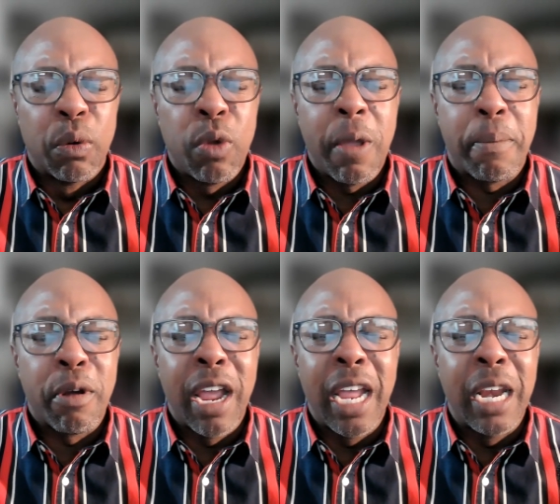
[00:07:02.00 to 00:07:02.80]
we
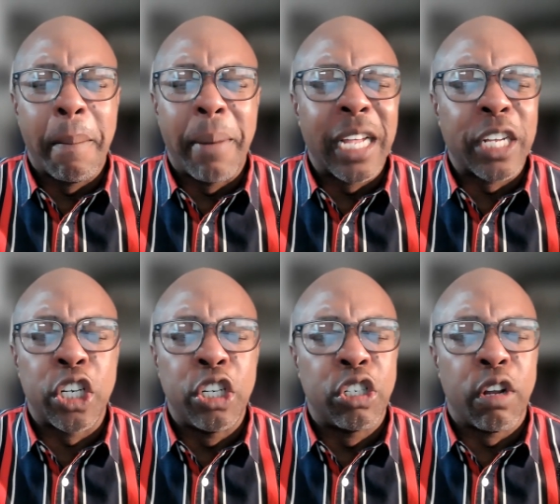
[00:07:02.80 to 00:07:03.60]
pray the
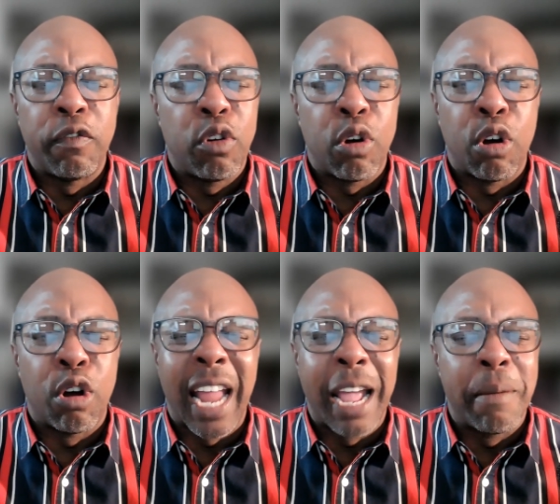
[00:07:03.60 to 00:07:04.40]
blessings of
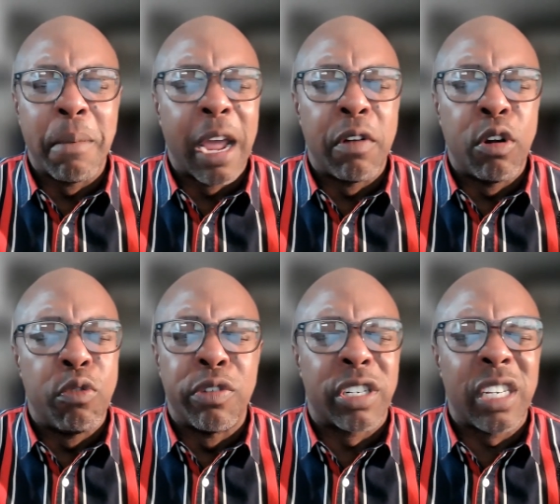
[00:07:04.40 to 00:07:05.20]
God, like Mary
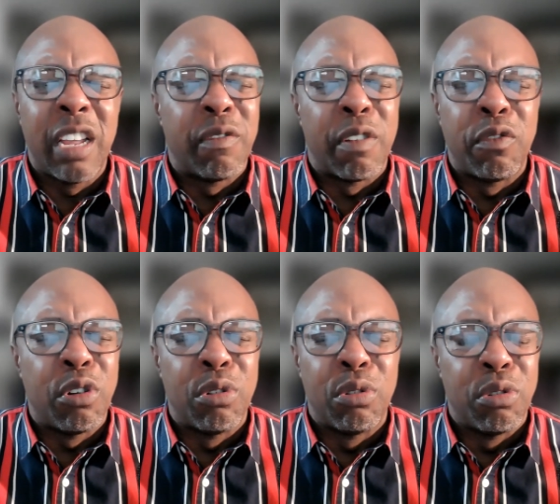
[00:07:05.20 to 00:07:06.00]
will receive of
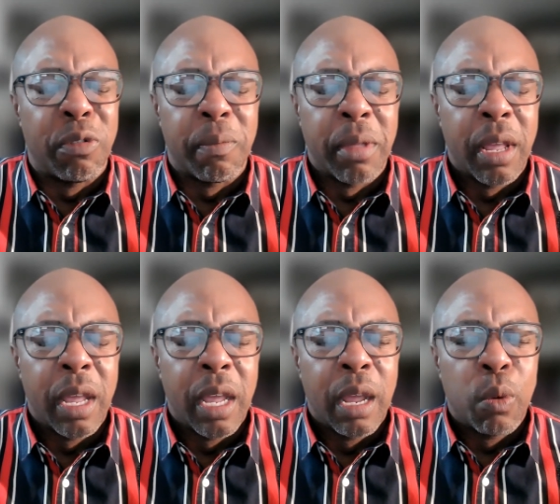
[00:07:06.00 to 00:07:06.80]
you.
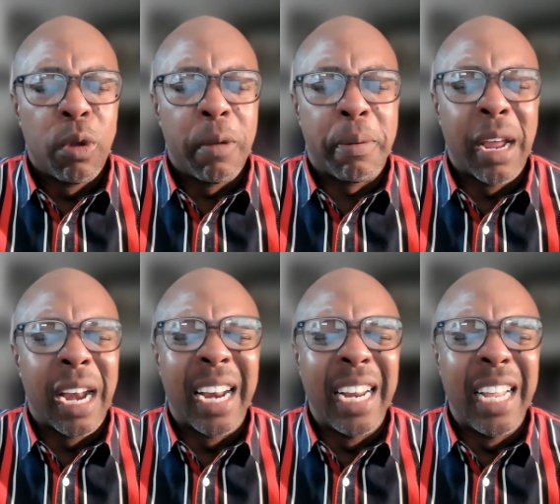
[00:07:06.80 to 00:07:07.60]
We pray
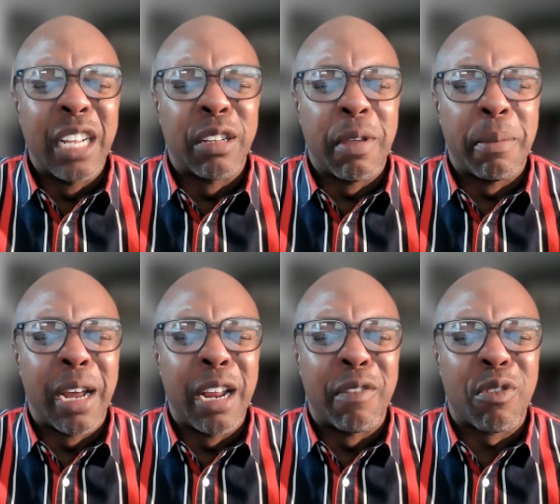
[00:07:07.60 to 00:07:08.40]
that the leaders of the
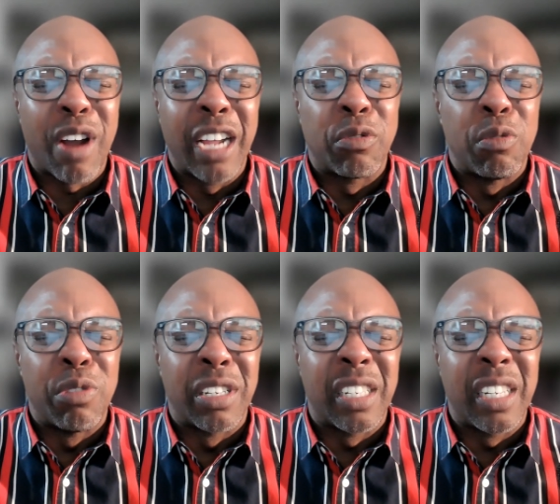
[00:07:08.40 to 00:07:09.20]
body of Christ will
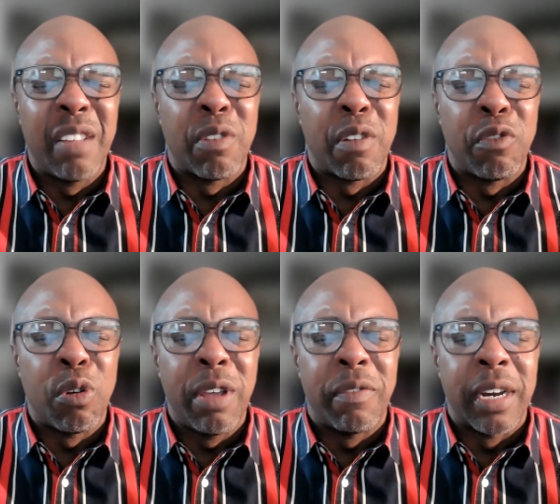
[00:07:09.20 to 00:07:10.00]
receive of
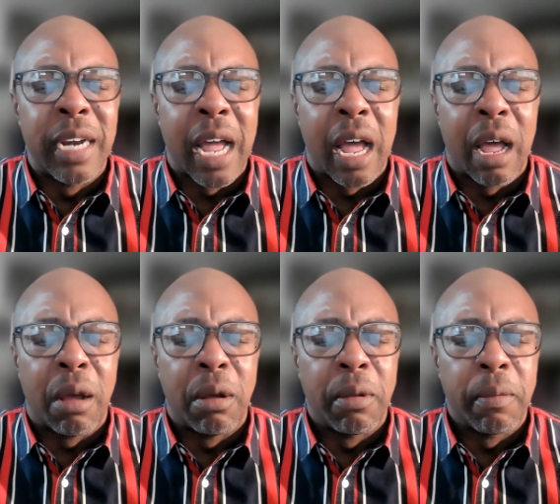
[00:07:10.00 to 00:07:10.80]
you even
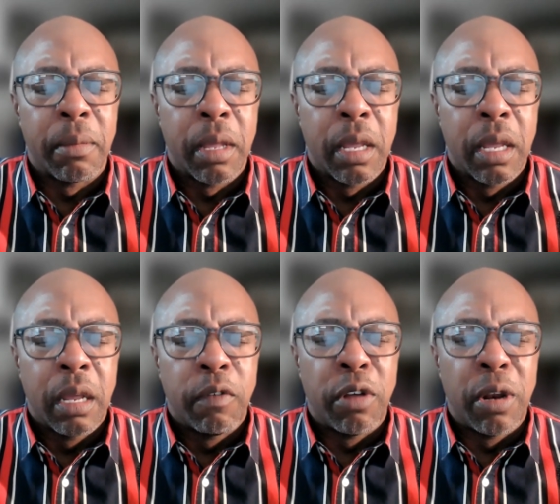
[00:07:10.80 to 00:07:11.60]
now
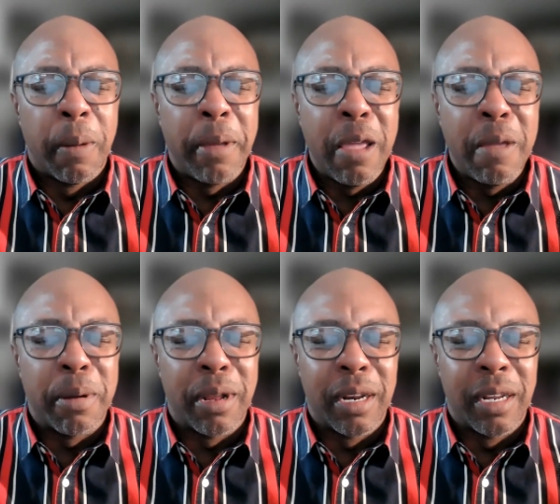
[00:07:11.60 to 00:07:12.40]
for the
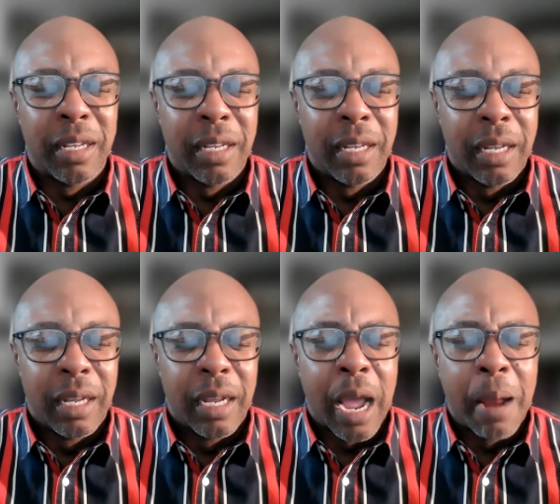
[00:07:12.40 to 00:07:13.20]
people
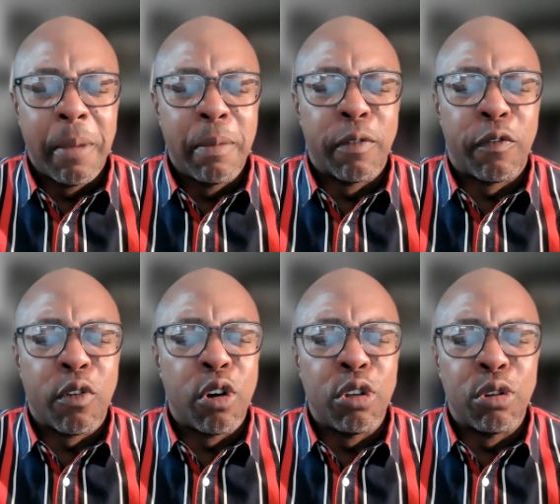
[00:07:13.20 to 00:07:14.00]
and be
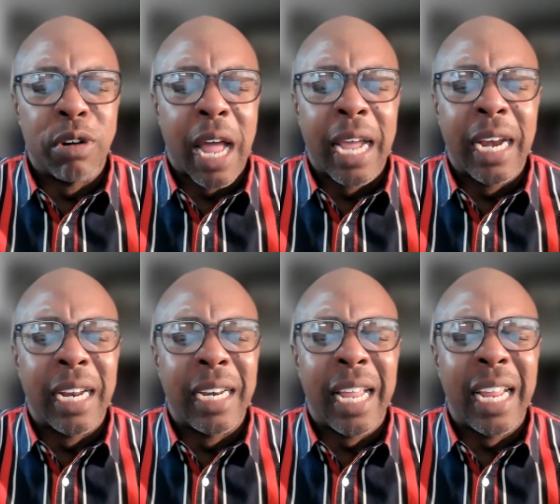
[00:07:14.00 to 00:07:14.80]
before you night
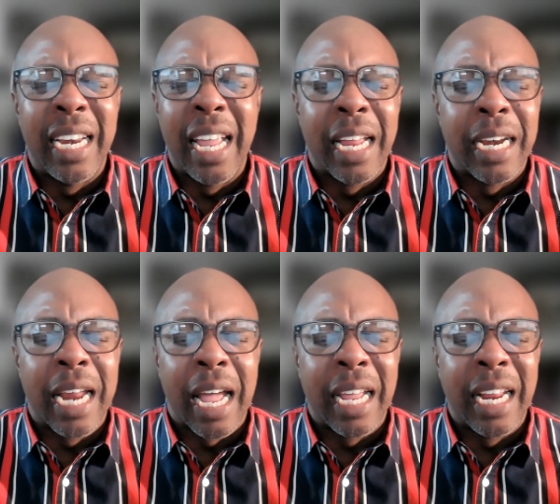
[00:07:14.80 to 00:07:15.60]
and day, day and
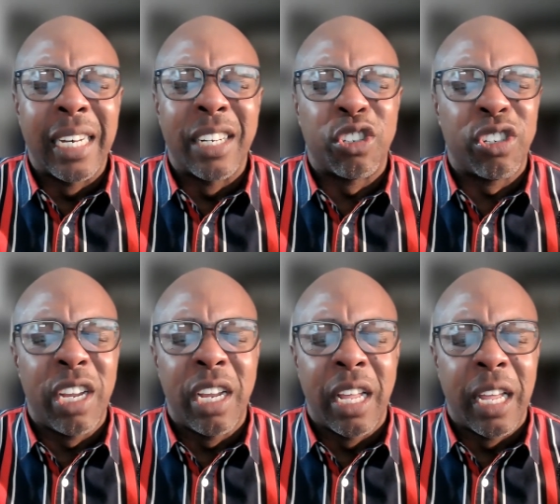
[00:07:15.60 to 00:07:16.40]
night,
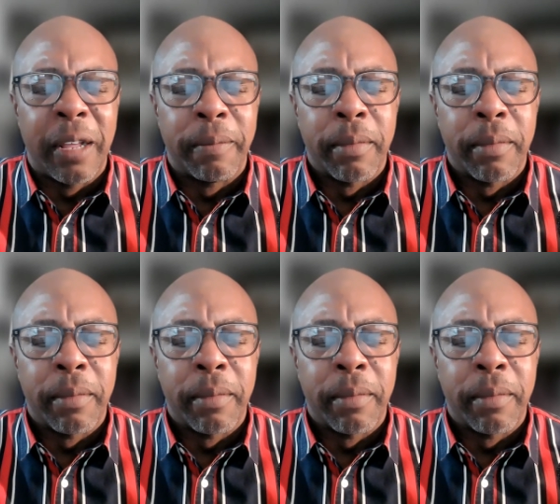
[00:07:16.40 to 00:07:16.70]
interceding